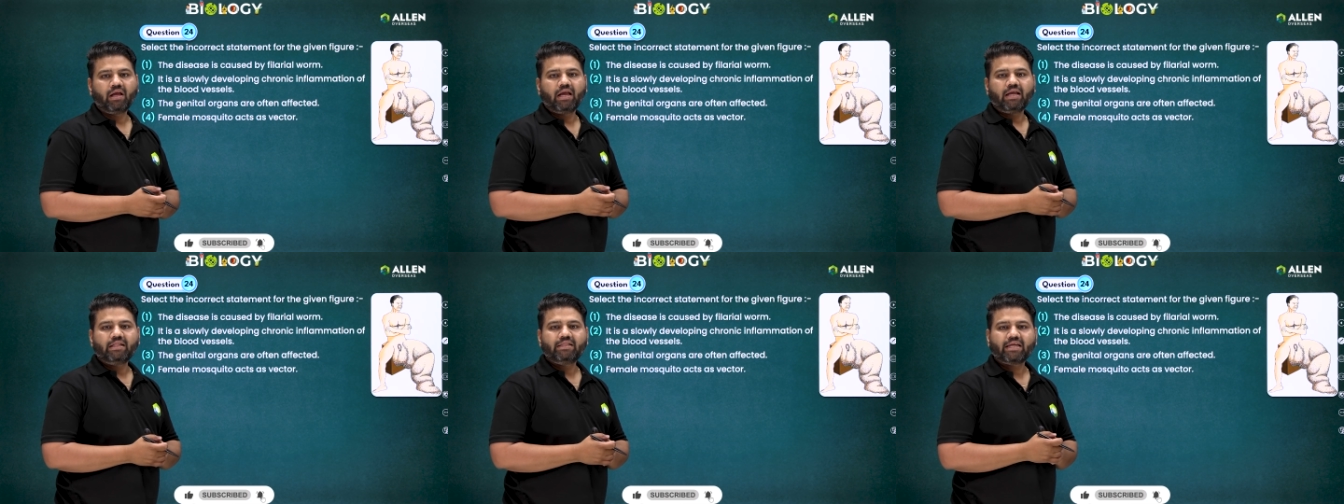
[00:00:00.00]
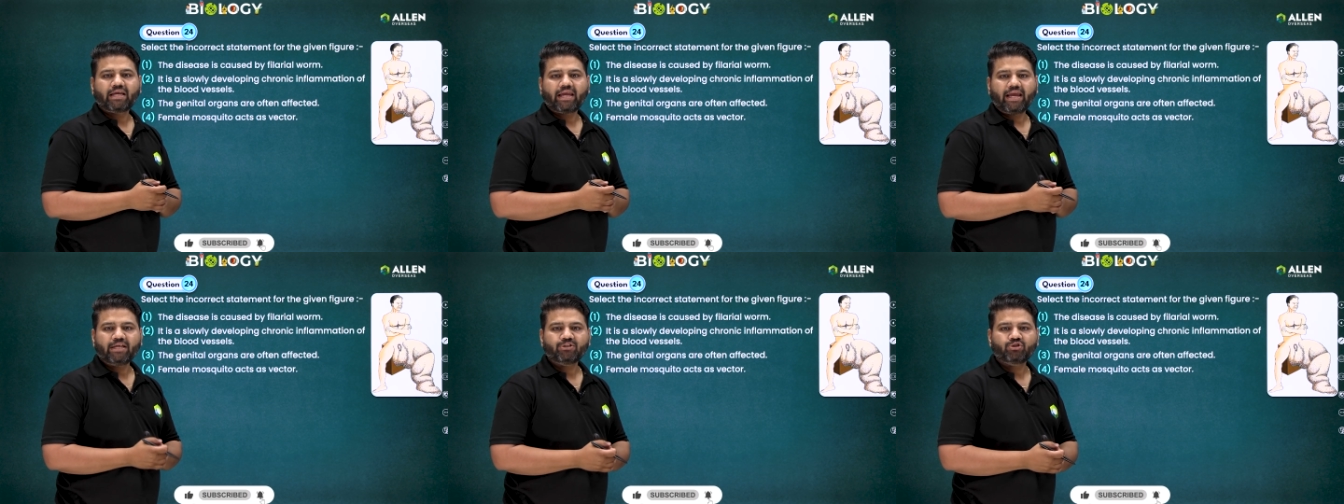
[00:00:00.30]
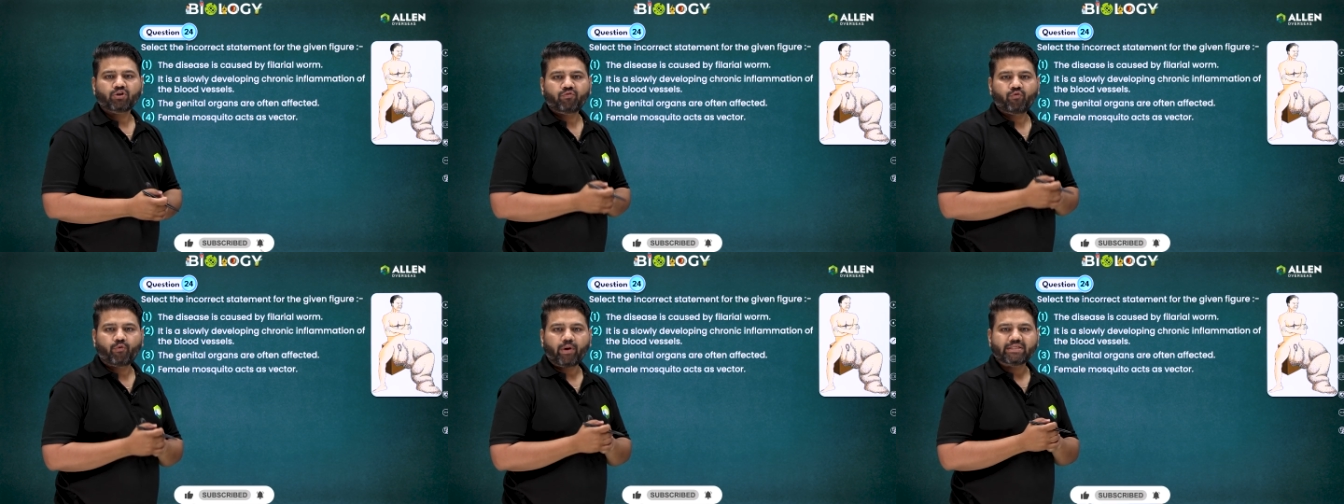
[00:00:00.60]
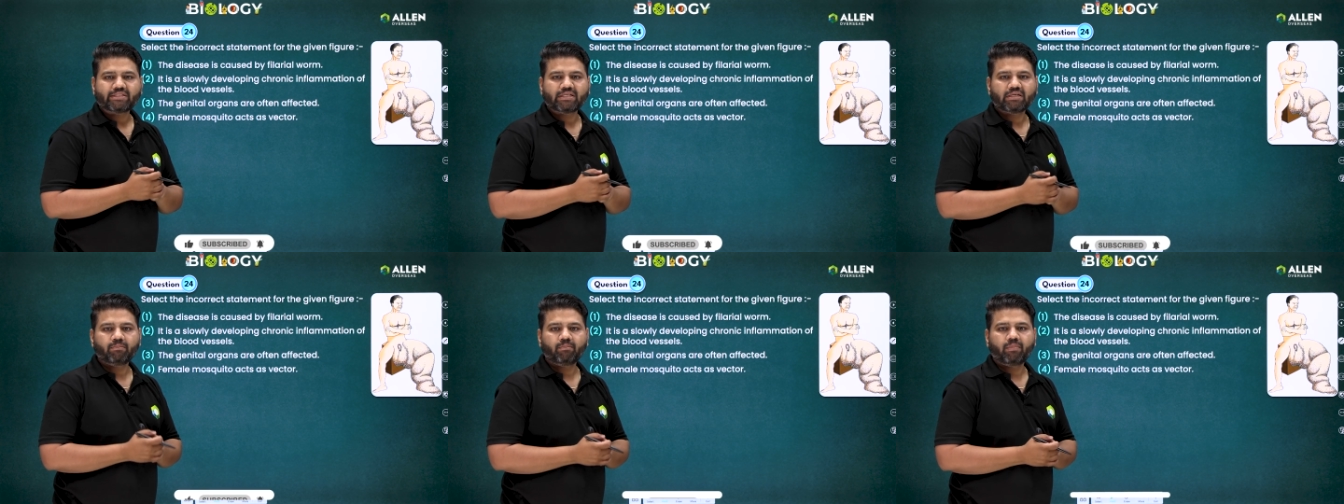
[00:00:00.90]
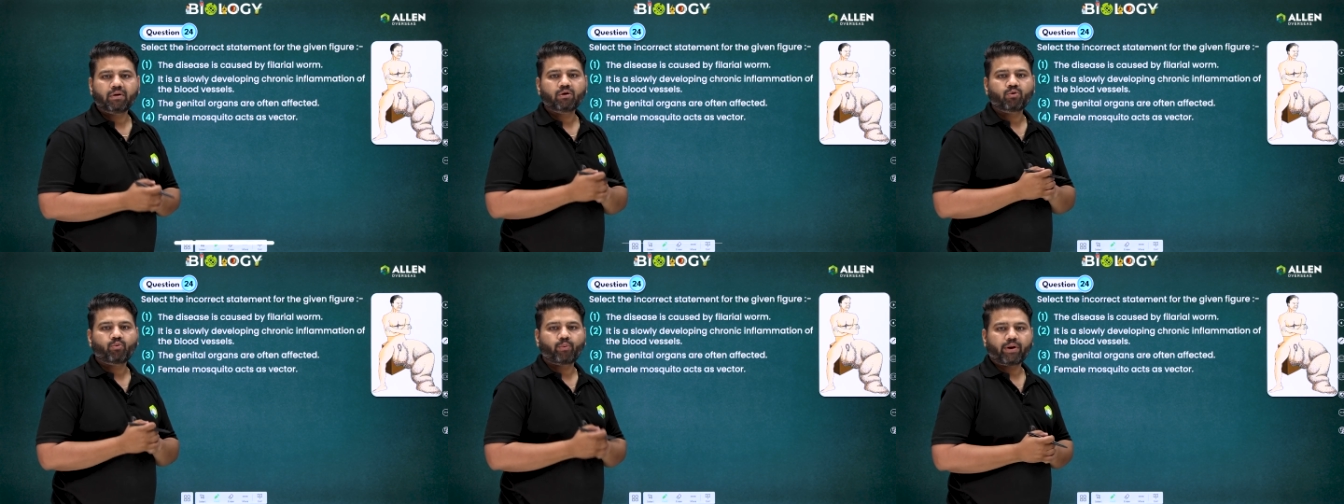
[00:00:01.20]
In the case of question
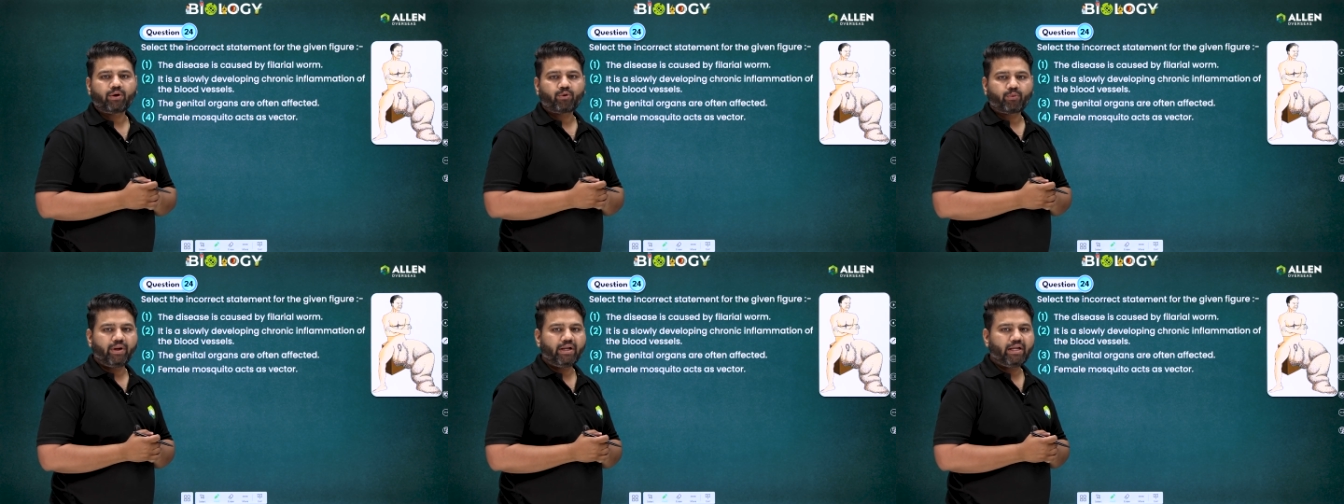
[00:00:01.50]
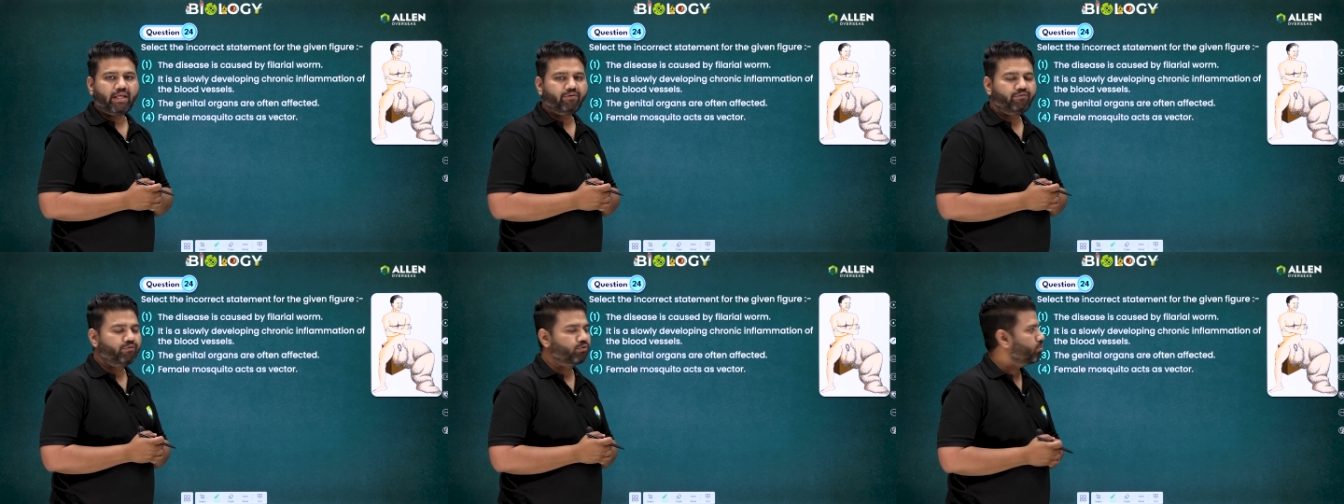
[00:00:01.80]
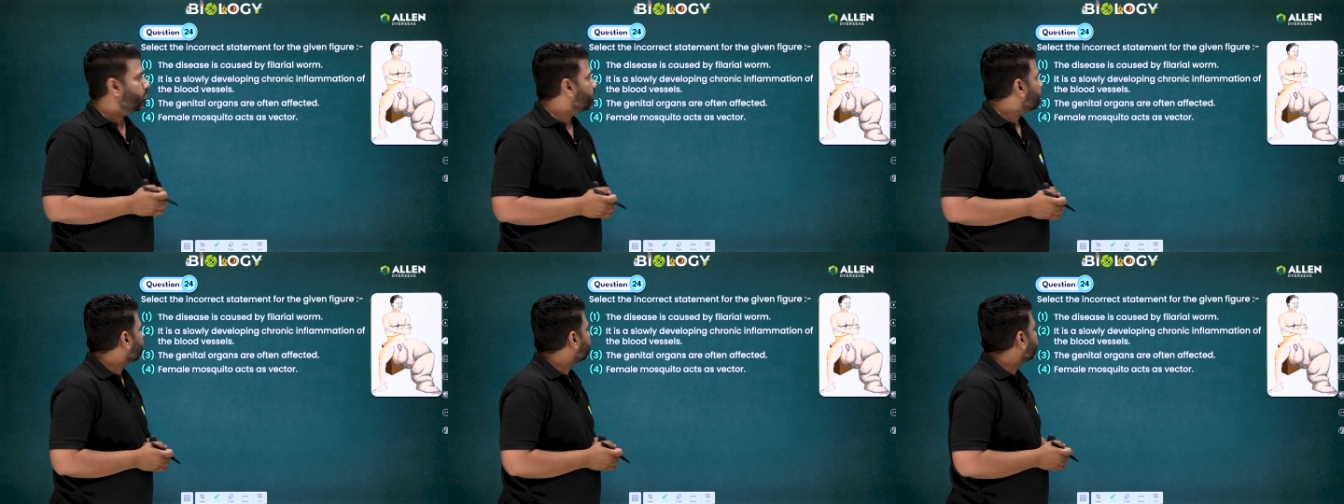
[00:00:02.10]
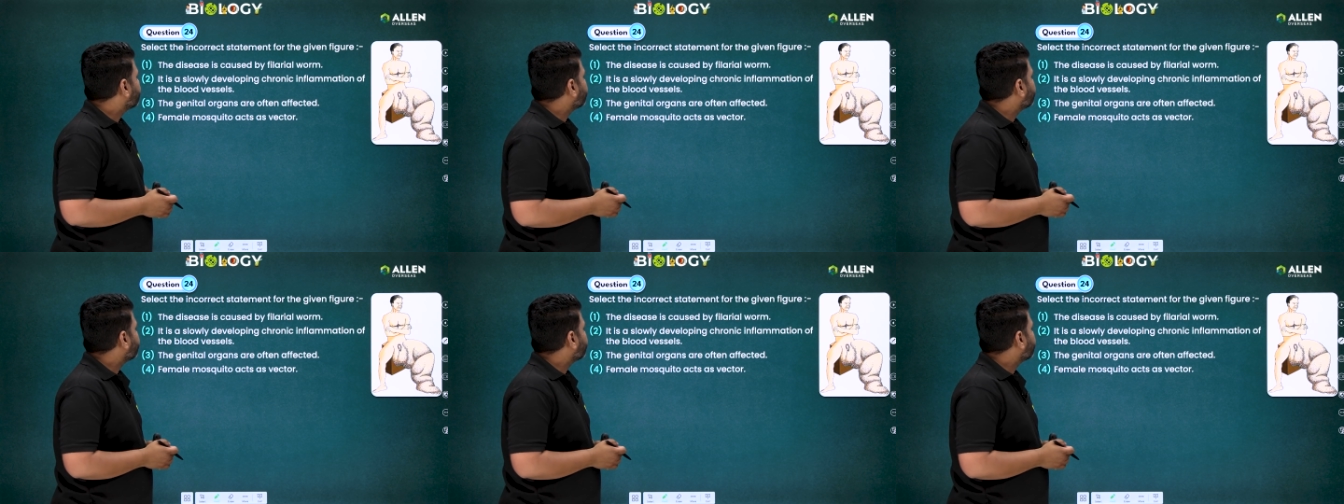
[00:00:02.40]
number 24,